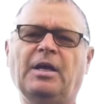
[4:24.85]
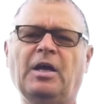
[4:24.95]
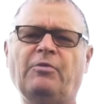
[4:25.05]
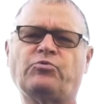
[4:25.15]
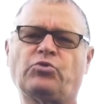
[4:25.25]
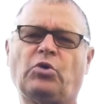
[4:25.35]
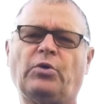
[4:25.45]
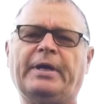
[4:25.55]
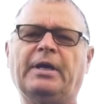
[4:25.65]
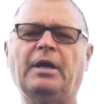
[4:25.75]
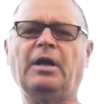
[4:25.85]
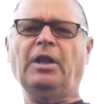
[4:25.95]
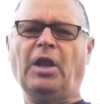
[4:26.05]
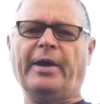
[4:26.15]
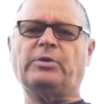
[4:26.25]
of drawing a
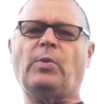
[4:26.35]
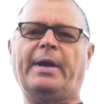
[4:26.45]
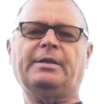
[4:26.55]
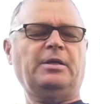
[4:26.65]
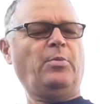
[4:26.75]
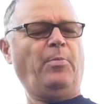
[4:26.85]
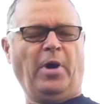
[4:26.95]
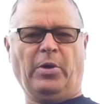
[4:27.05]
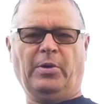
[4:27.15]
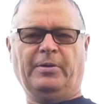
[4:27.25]
lightweight bow.